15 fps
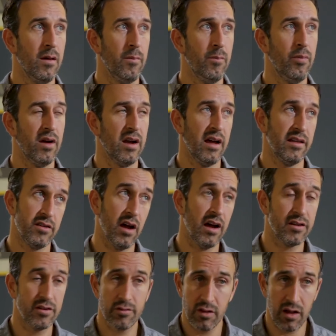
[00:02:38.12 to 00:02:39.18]
But I
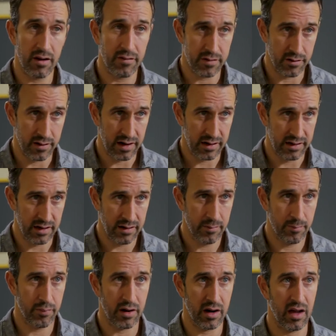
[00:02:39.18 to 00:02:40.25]
do love directing,
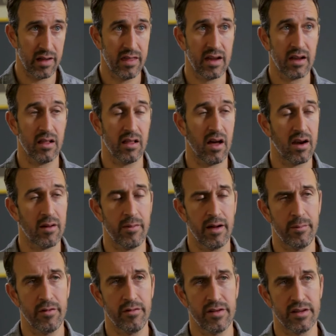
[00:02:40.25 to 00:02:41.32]
but I think a lot of my
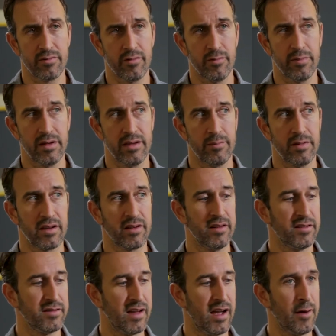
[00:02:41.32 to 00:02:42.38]
movies will be
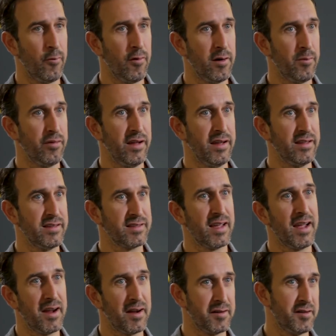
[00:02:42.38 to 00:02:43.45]
because I want to play this
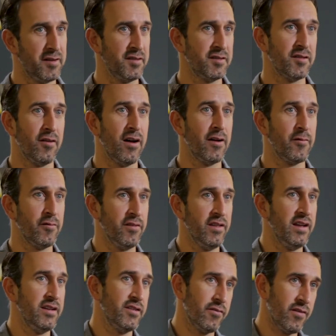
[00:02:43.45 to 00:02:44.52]
character, so I will
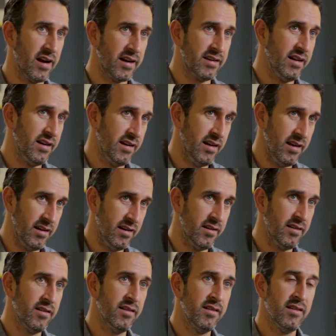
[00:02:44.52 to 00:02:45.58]
then direct it,
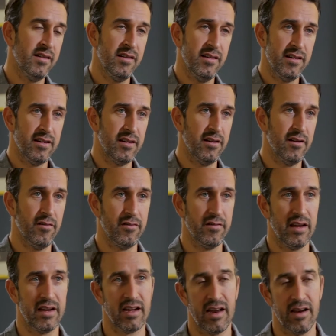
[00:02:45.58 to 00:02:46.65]
and you know,
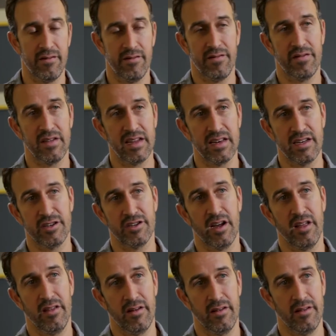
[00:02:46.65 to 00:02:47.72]
they kind of feed each
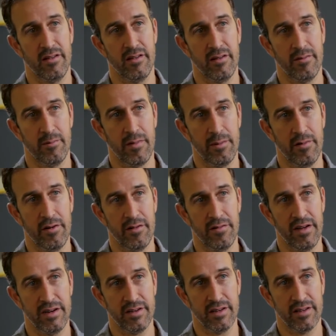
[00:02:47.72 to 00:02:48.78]
other, my
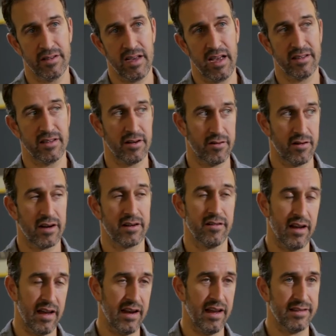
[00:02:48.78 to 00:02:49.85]
motivations as a director
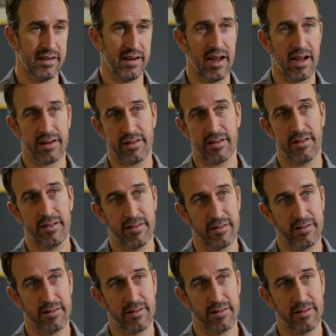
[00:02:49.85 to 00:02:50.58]
and as an actor.